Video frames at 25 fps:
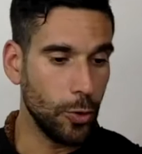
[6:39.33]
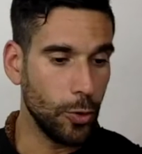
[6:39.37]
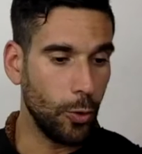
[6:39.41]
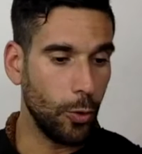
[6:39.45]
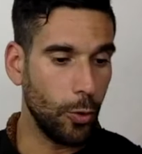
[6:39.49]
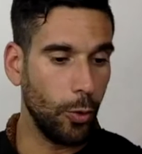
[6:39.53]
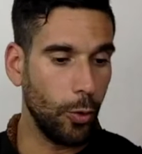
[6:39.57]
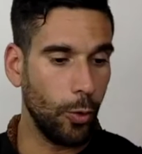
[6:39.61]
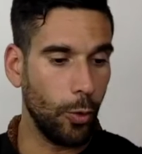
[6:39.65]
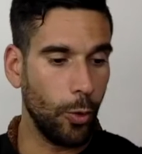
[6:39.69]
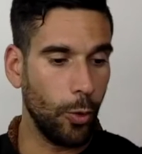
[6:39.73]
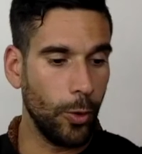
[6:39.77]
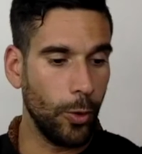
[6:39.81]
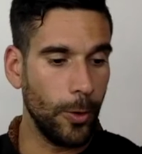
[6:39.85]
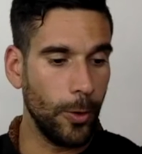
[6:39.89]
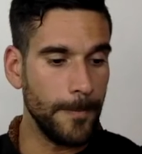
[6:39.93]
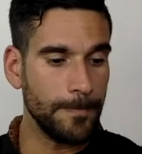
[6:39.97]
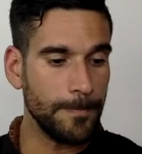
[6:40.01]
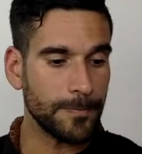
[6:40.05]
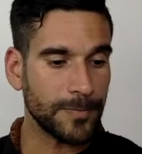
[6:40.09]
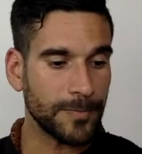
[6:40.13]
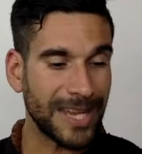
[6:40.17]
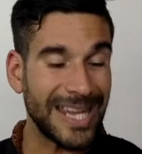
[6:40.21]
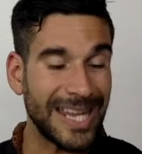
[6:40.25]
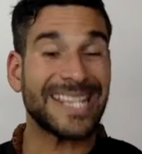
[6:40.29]
or
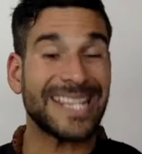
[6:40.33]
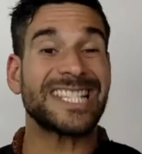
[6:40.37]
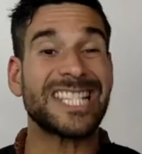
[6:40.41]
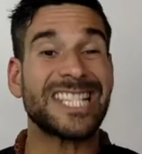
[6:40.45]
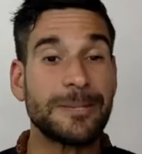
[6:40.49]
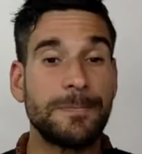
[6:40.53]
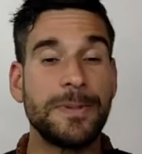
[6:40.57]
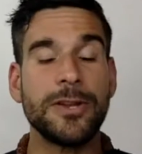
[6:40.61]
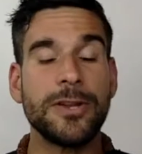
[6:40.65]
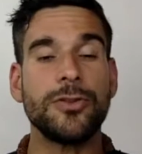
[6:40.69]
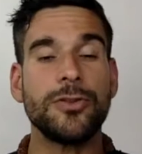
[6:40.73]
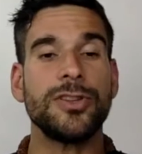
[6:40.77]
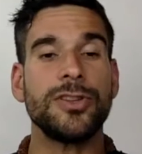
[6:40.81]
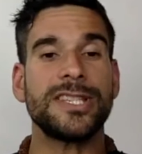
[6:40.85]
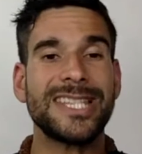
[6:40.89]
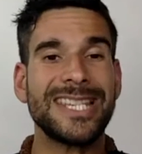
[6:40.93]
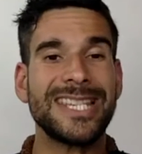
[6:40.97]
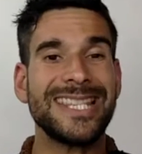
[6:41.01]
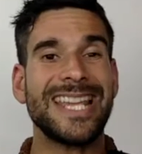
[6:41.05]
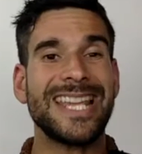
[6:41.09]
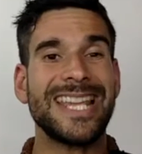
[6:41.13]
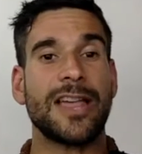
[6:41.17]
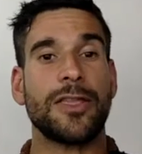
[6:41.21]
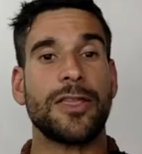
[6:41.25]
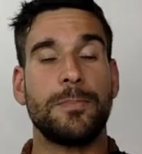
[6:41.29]

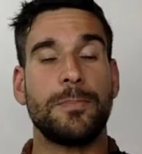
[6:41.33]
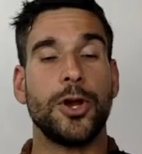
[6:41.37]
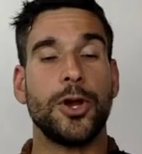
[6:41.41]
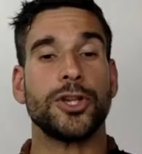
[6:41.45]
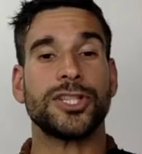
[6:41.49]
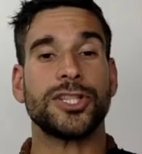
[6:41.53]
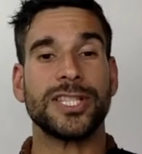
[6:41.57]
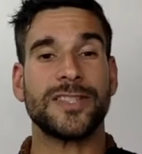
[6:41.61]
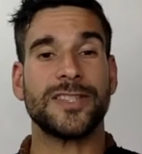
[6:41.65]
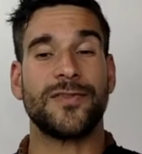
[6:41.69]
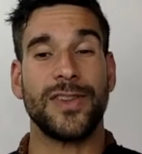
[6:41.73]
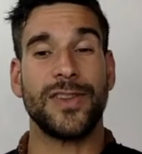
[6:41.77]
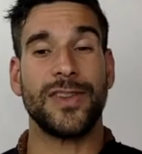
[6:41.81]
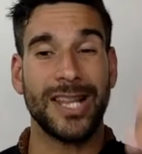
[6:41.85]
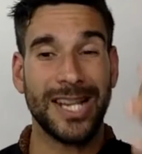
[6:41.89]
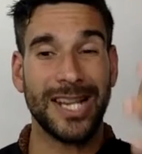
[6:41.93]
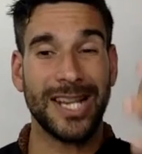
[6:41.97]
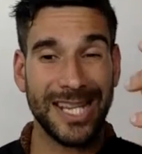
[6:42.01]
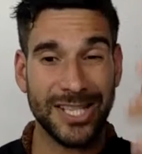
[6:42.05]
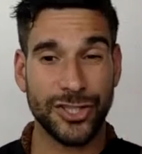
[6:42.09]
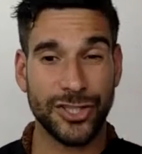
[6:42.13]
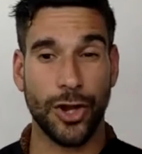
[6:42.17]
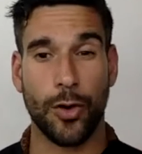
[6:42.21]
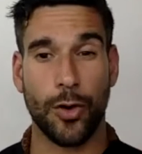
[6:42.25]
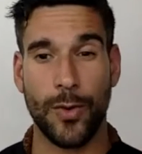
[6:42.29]
experiencing the other person's
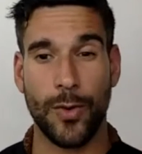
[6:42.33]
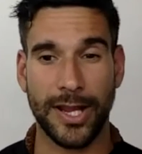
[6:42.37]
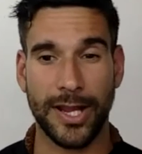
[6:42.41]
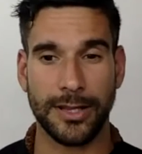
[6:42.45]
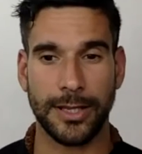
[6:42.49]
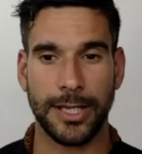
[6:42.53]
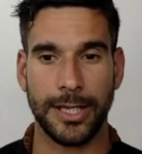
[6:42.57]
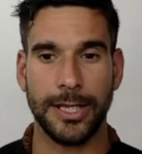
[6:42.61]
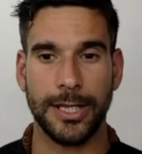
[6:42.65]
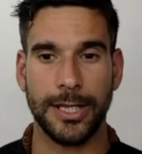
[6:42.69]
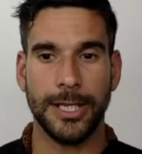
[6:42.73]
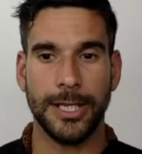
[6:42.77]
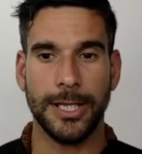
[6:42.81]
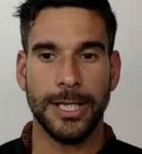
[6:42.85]
feelings directly.